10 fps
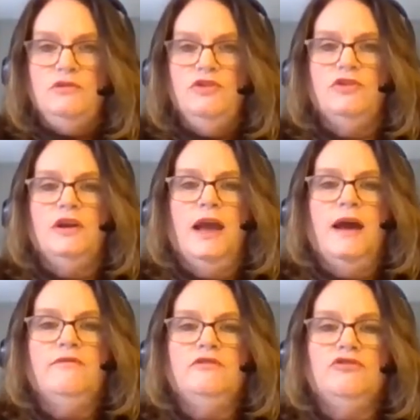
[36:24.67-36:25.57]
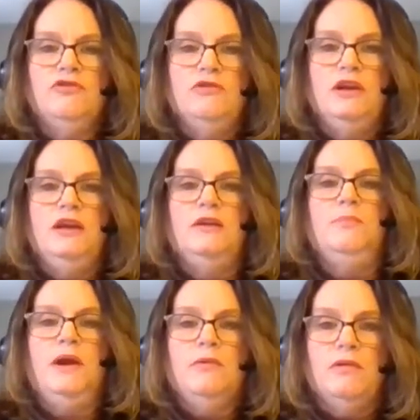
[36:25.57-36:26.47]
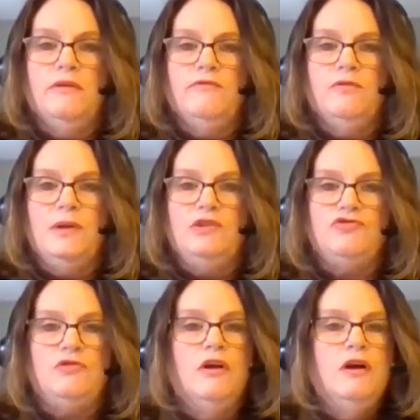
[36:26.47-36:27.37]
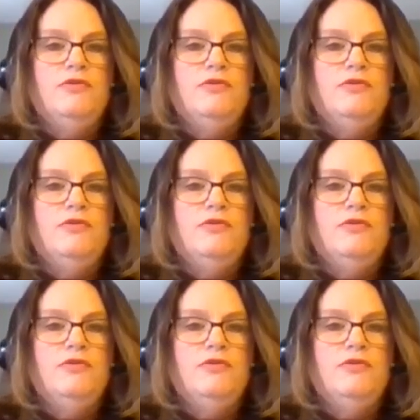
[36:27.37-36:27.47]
You're going to have to turn in payroll information.